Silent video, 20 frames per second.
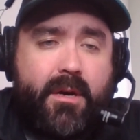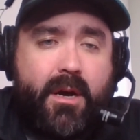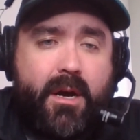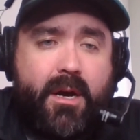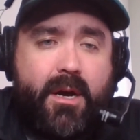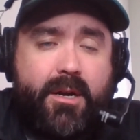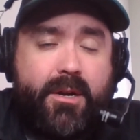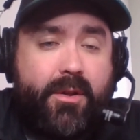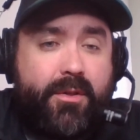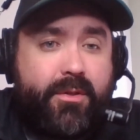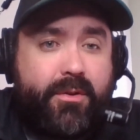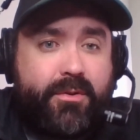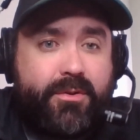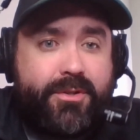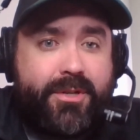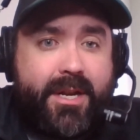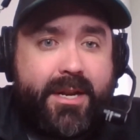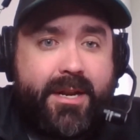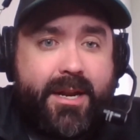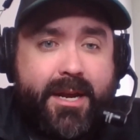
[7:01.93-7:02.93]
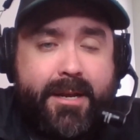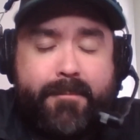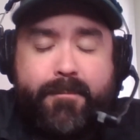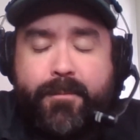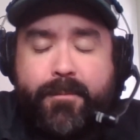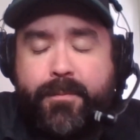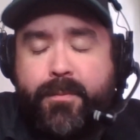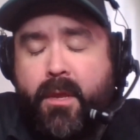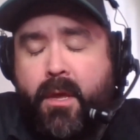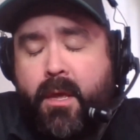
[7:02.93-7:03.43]
on Thursday night.
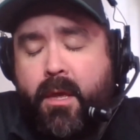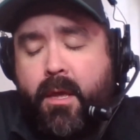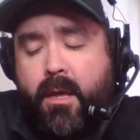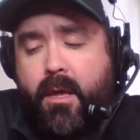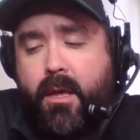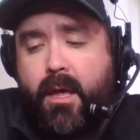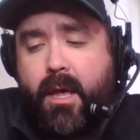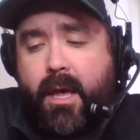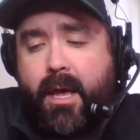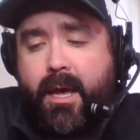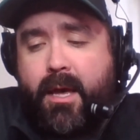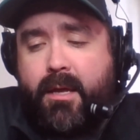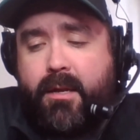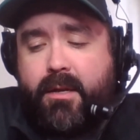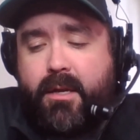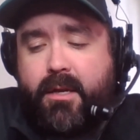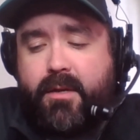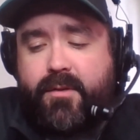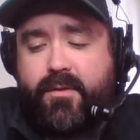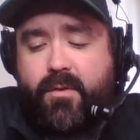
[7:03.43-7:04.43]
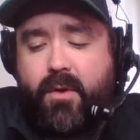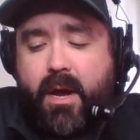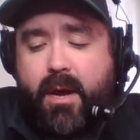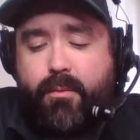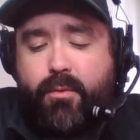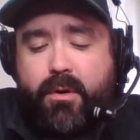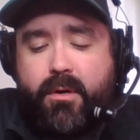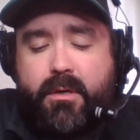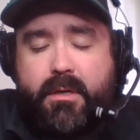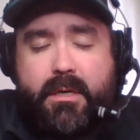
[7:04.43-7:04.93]
And uh, so I
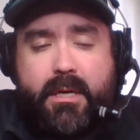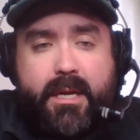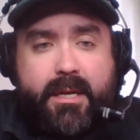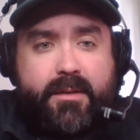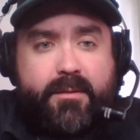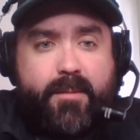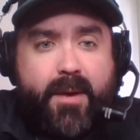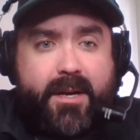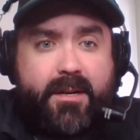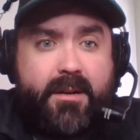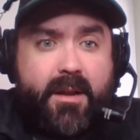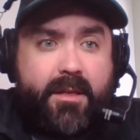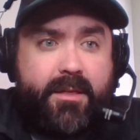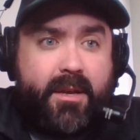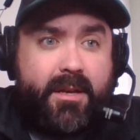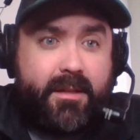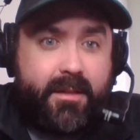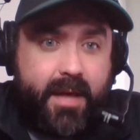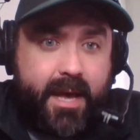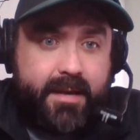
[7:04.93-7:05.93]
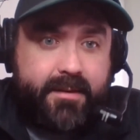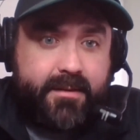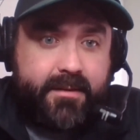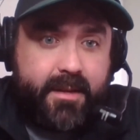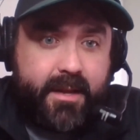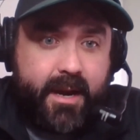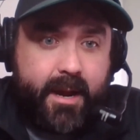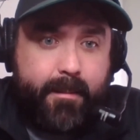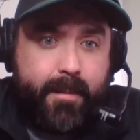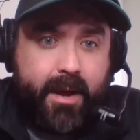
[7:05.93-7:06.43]
would expect nothing less
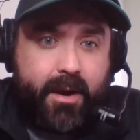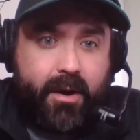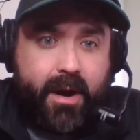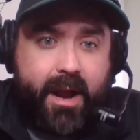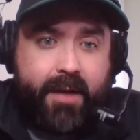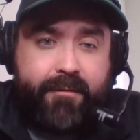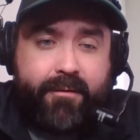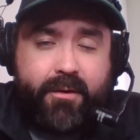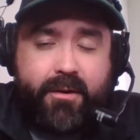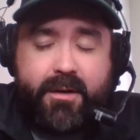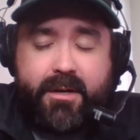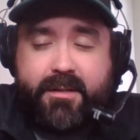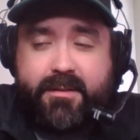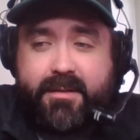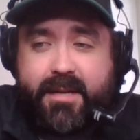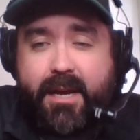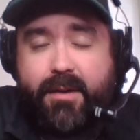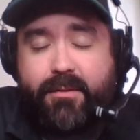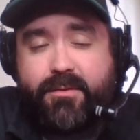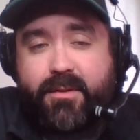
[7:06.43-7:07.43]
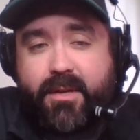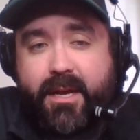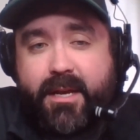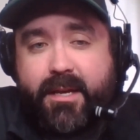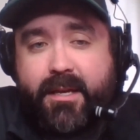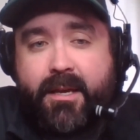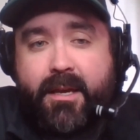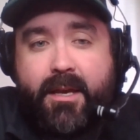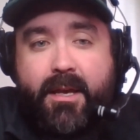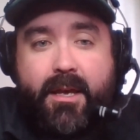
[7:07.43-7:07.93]
than a better effort. And it sounds
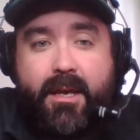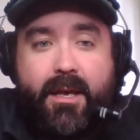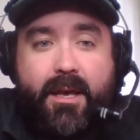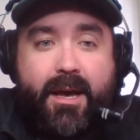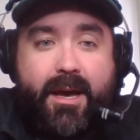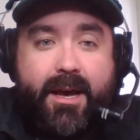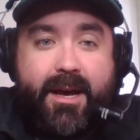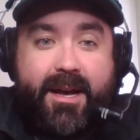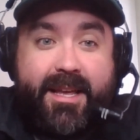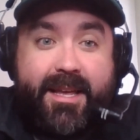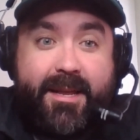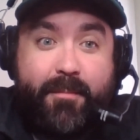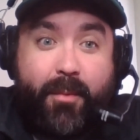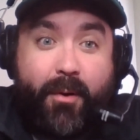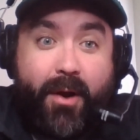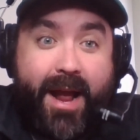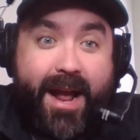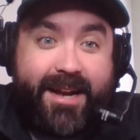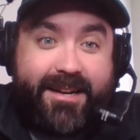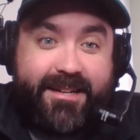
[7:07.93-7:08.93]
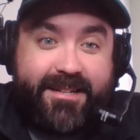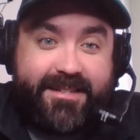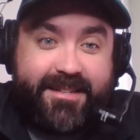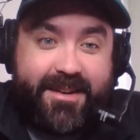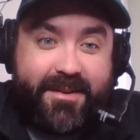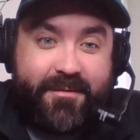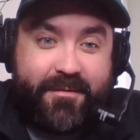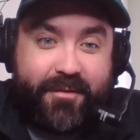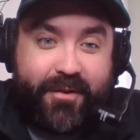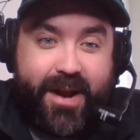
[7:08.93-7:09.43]
like uh, in practice
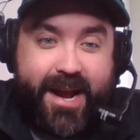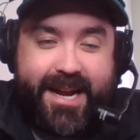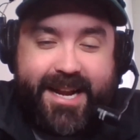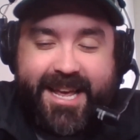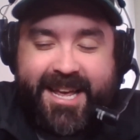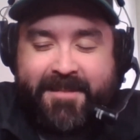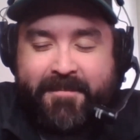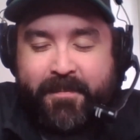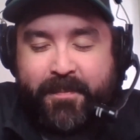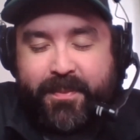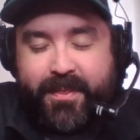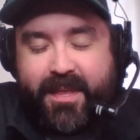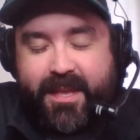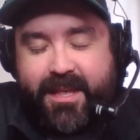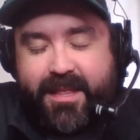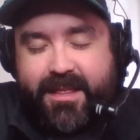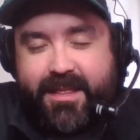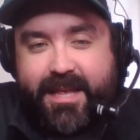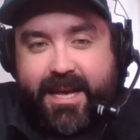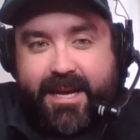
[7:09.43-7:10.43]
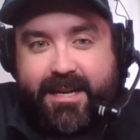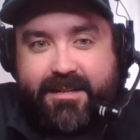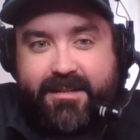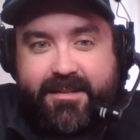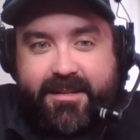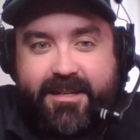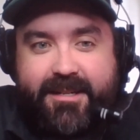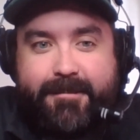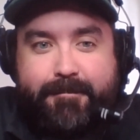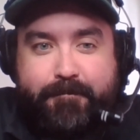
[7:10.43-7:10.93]
on Friday that
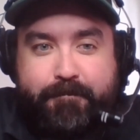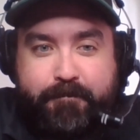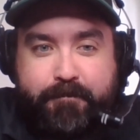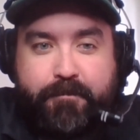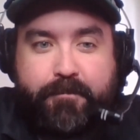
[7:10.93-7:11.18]
um,